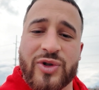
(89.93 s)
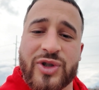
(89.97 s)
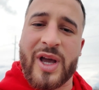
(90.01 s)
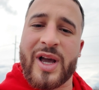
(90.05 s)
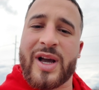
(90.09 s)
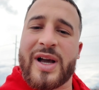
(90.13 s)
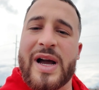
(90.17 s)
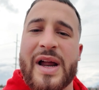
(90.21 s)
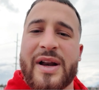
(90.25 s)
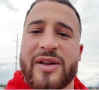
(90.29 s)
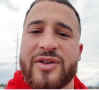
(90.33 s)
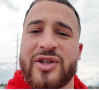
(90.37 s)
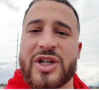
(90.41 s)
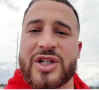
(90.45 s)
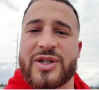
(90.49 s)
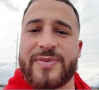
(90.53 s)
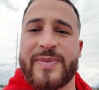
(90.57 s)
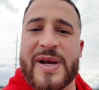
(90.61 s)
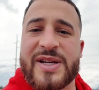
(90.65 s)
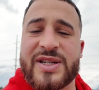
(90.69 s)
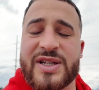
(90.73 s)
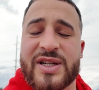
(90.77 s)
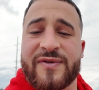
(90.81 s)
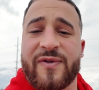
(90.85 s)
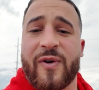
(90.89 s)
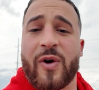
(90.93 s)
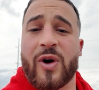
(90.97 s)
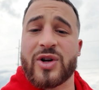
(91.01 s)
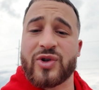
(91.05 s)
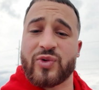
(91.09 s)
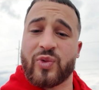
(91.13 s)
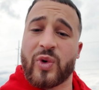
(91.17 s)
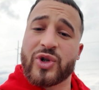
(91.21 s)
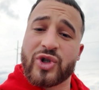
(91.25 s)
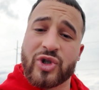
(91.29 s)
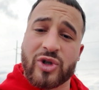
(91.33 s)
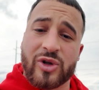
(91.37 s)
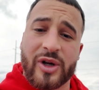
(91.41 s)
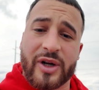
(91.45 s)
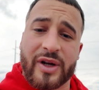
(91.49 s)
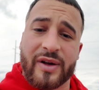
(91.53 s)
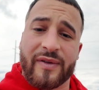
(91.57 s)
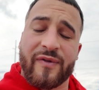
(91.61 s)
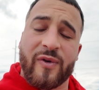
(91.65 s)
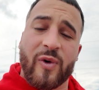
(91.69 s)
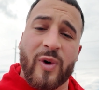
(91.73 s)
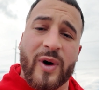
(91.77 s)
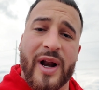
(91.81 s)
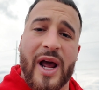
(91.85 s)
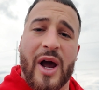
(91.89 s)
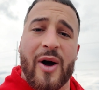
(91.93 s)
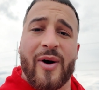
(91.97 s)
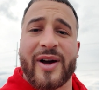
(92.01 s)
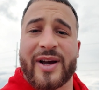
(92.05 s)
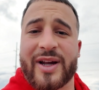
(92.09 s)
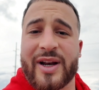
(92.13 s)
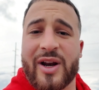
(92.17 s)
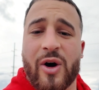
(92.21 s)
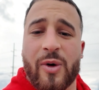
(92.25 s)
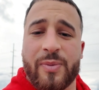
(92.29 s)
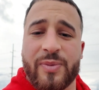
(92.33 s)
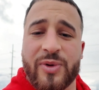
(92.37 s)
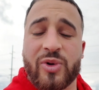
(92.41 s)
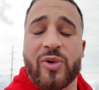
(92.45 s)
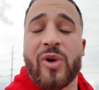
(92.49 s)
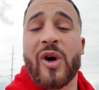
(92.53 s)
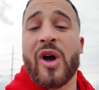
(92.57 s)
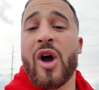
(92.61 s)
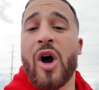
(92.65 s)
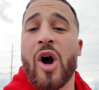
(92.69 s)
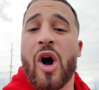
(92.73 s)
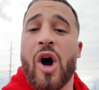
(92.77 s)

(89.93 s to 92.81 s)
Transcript: We can kind of touch base as far as what you're looking for and how I can help you.